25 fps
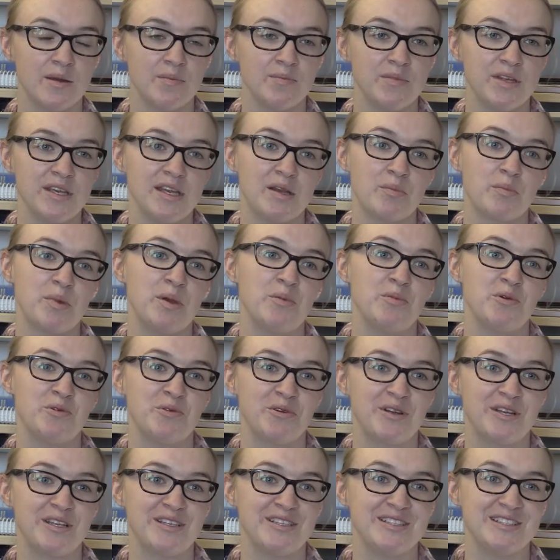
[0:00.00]
that young people
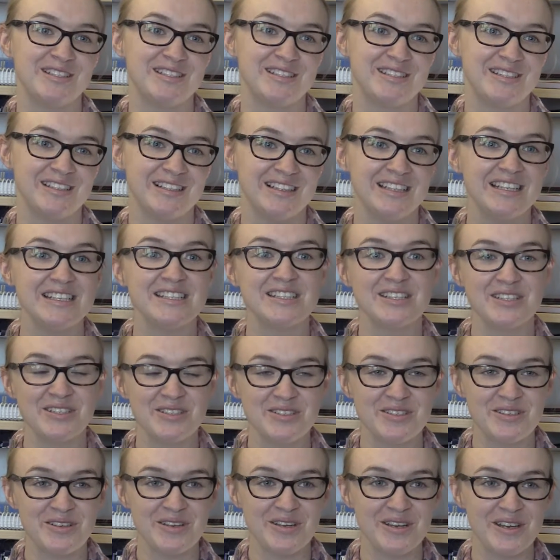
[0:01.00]
can just
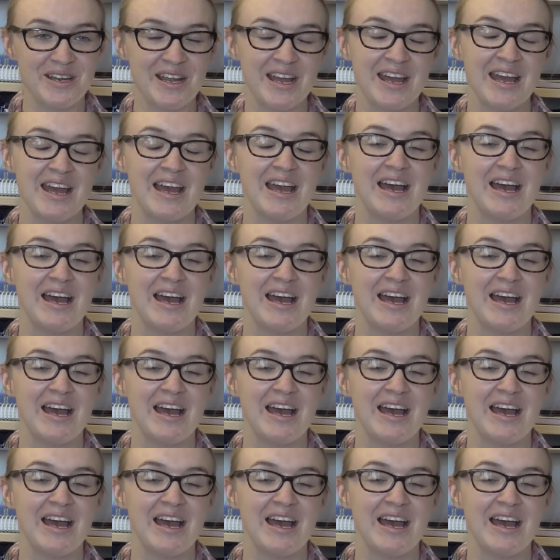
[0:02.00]
listen to.